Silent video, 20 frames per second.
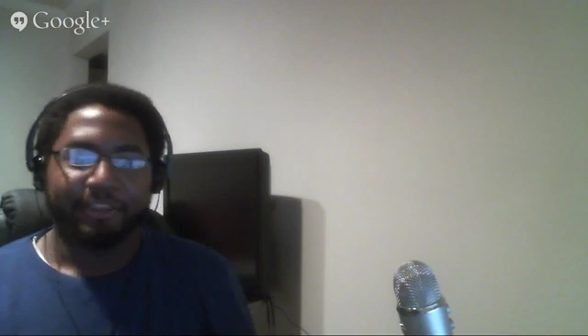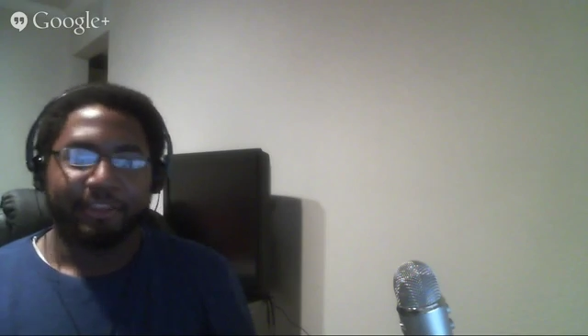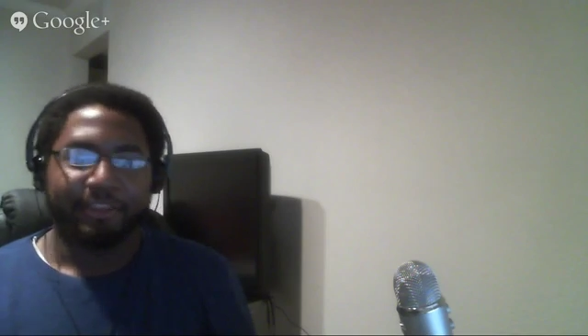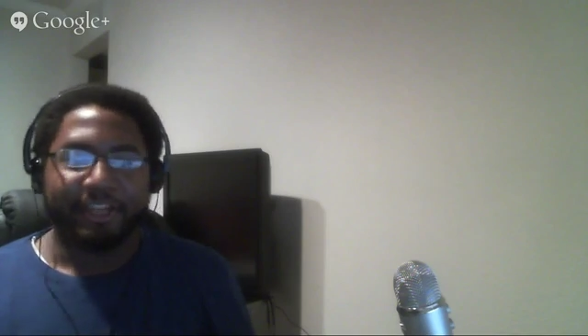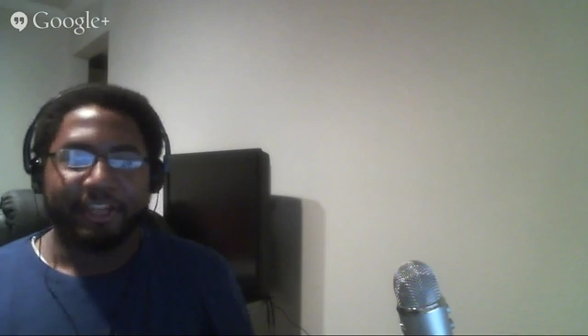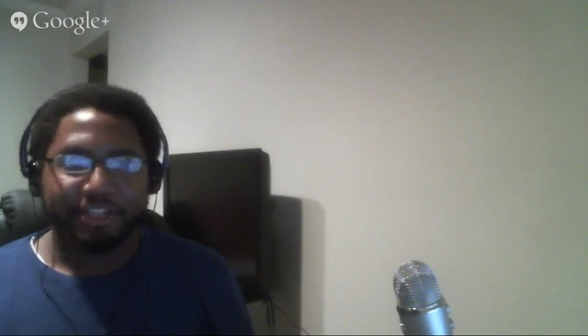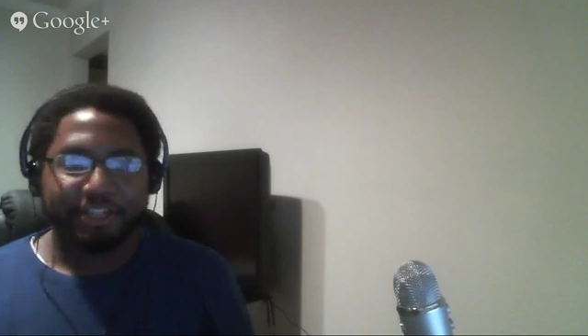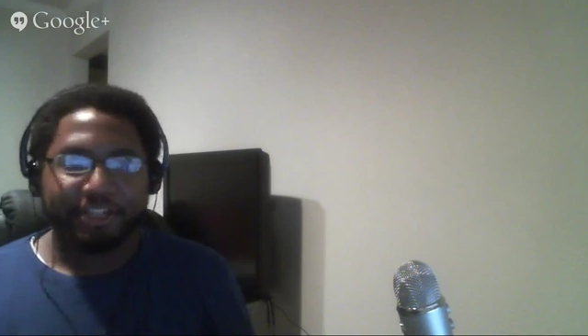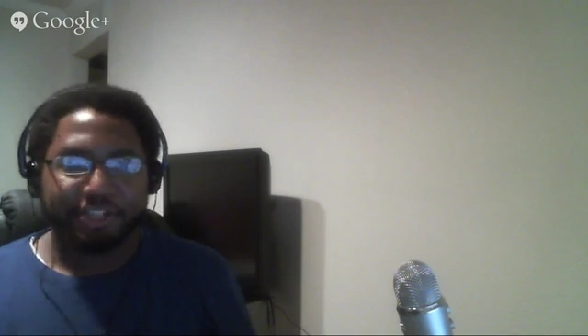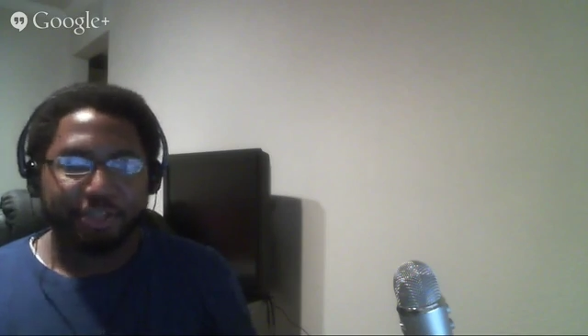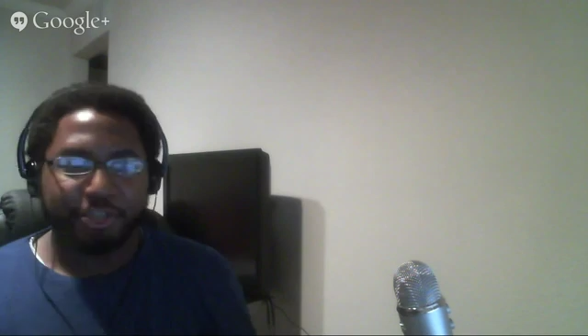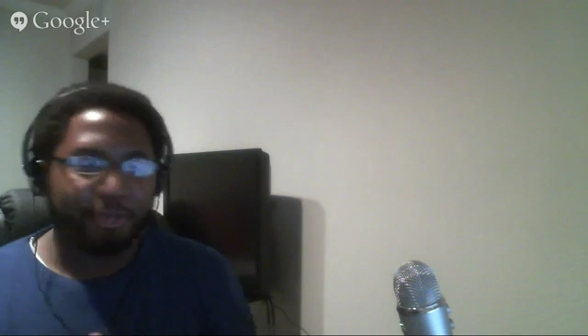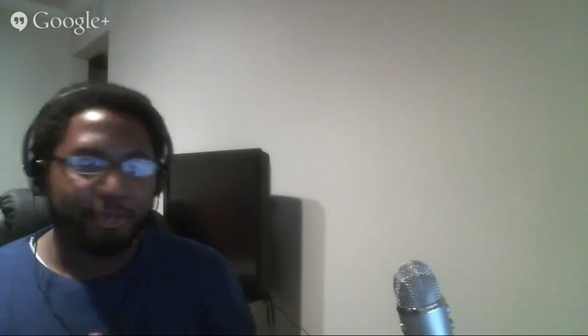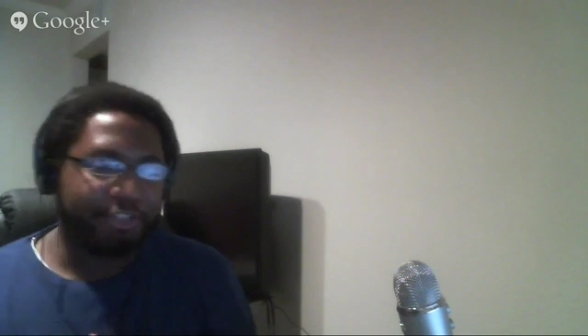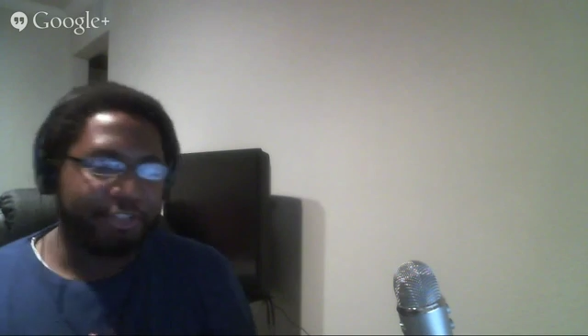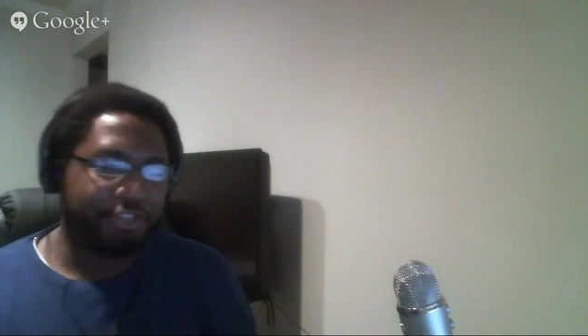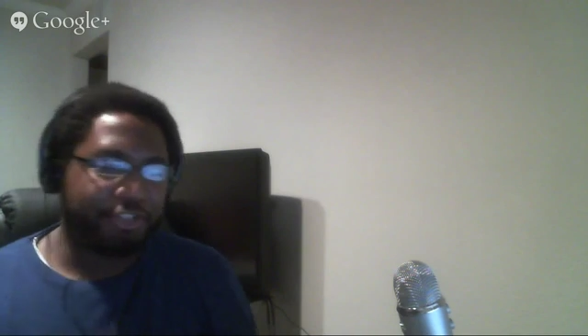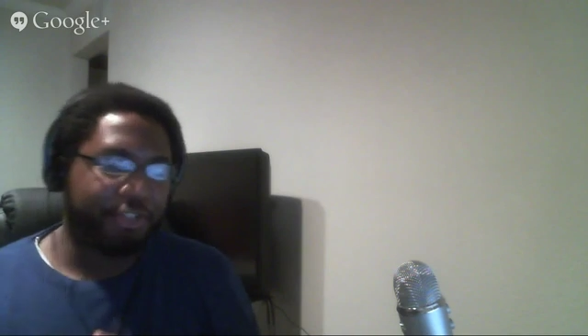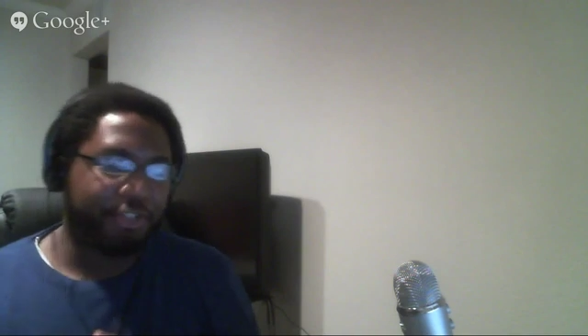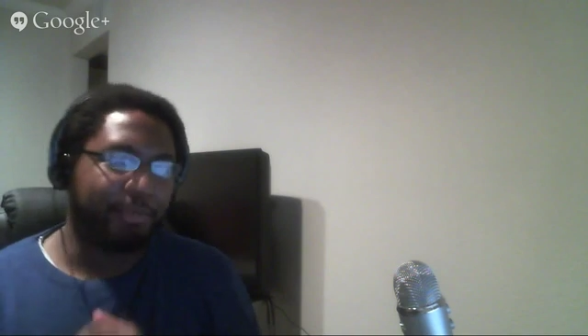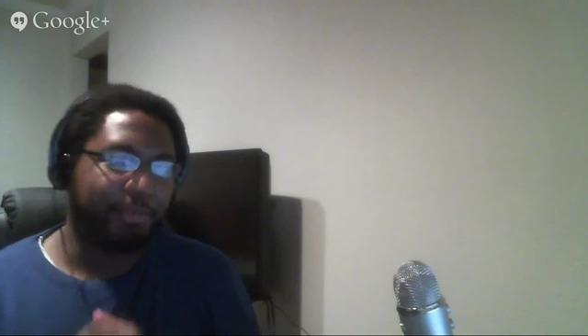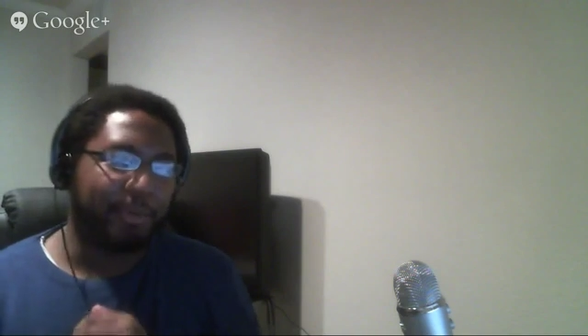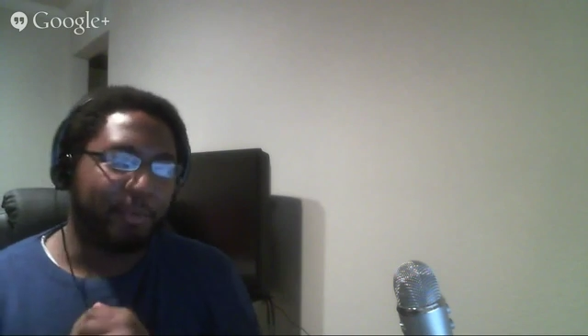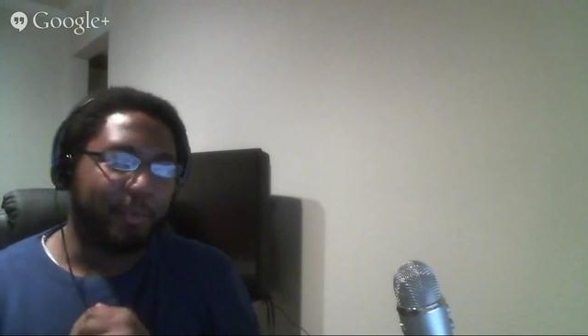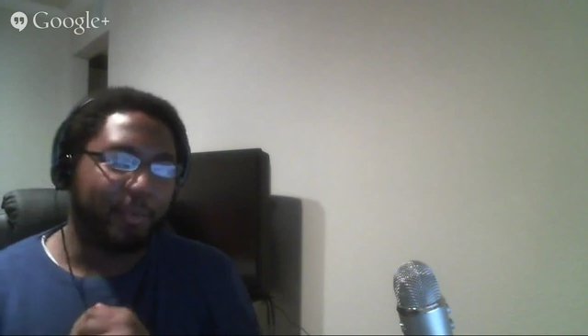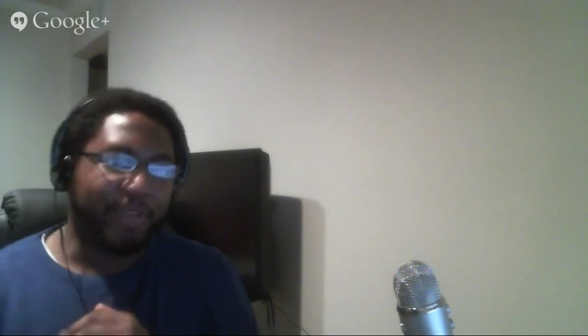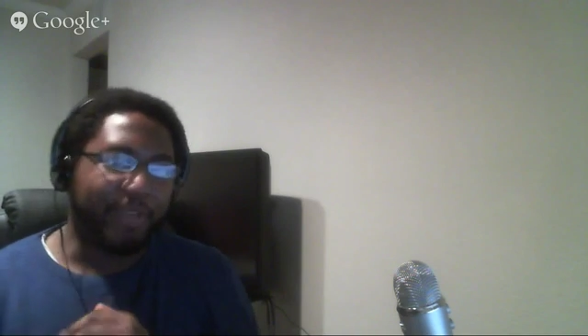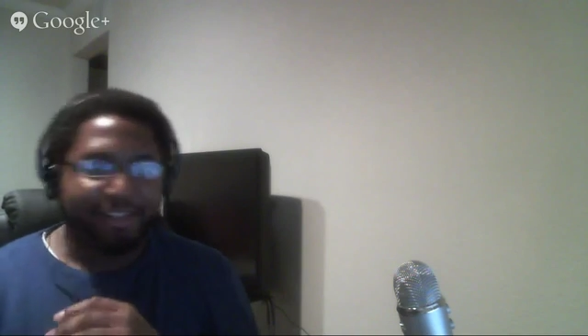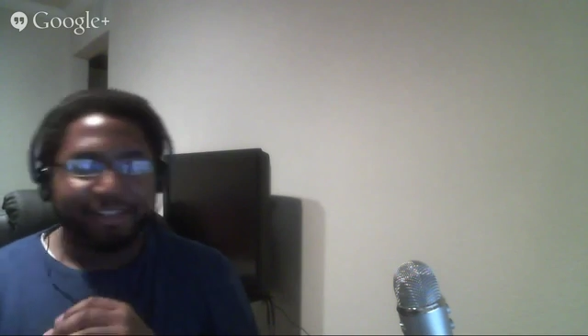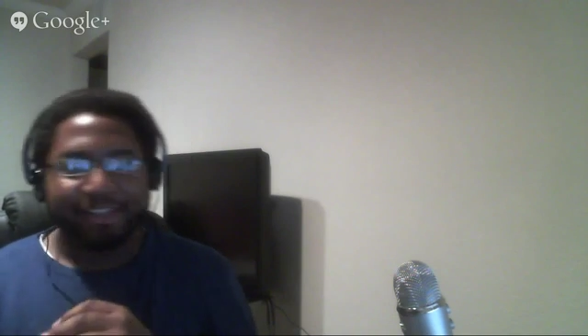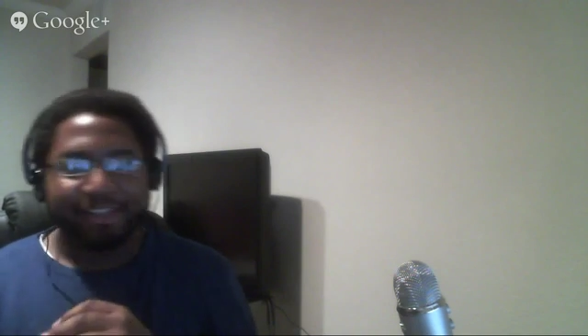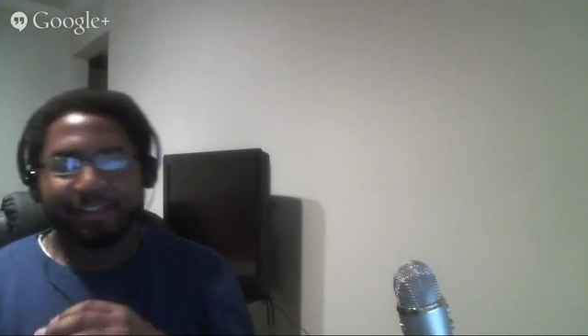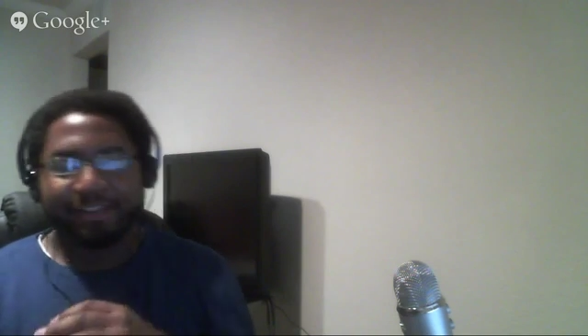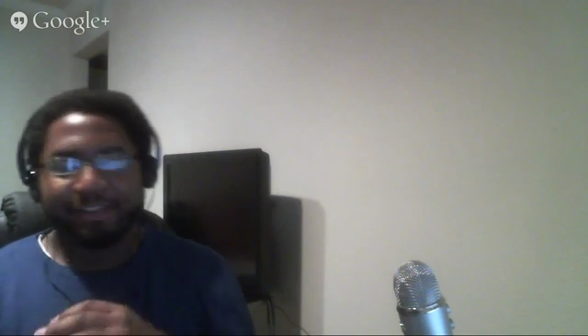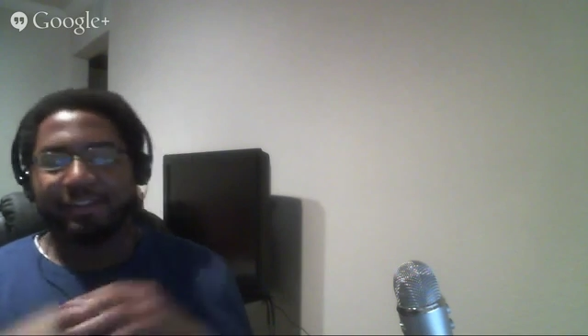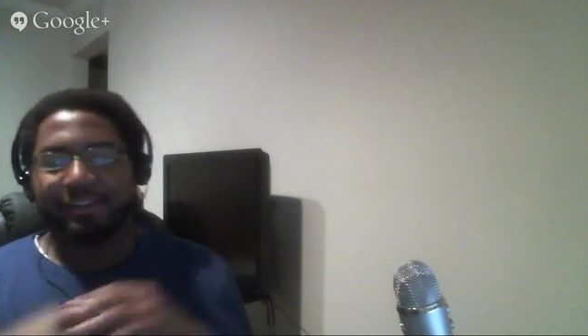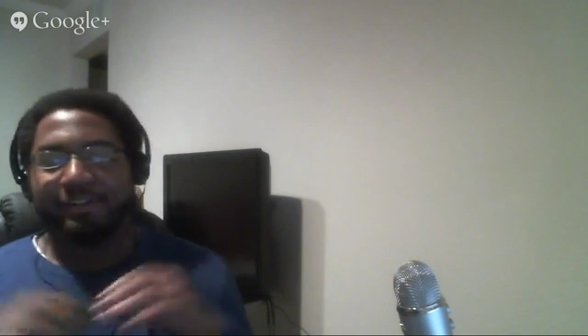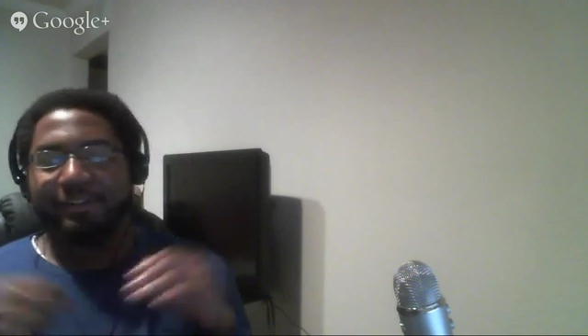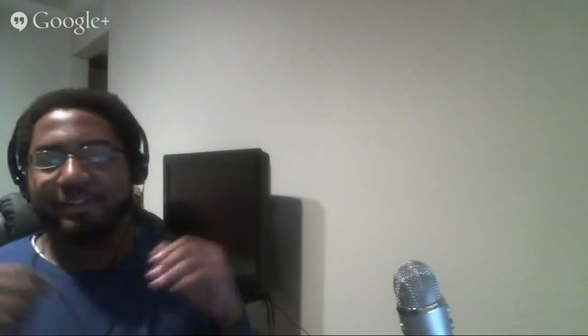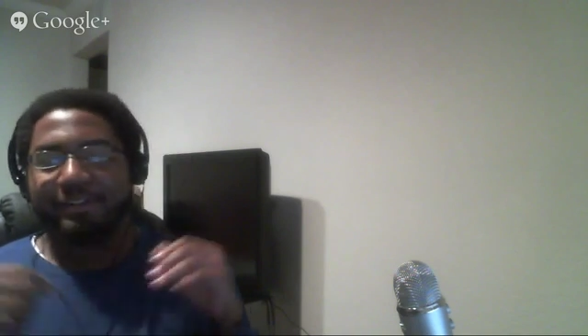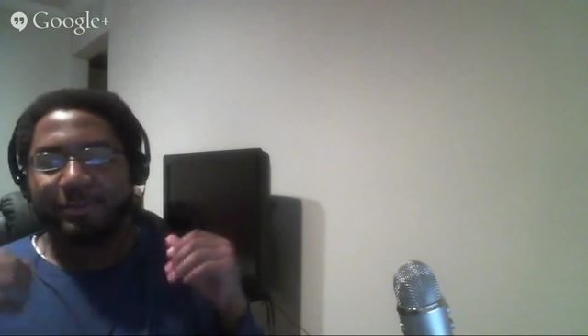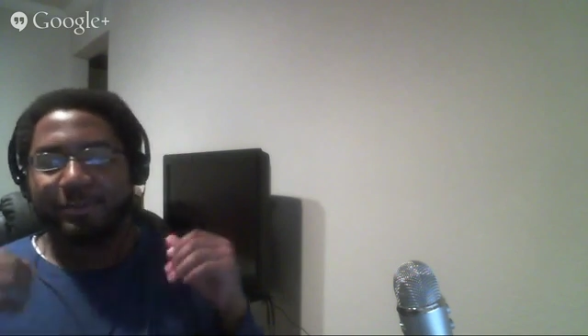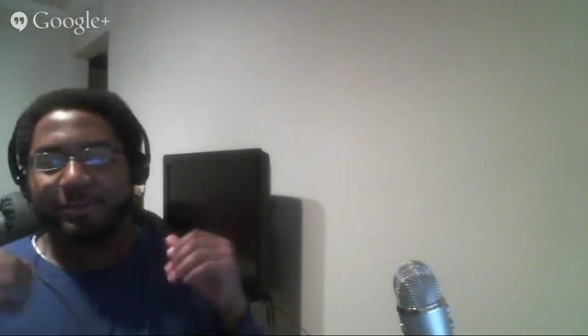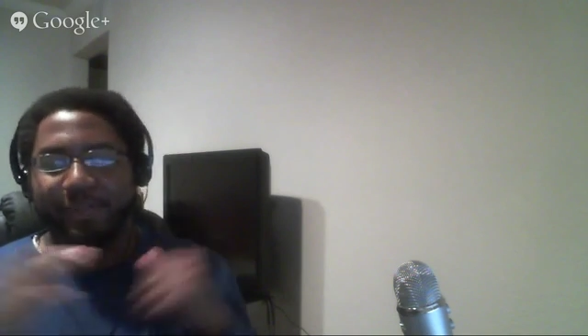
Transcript: they shorted you, but we didn't because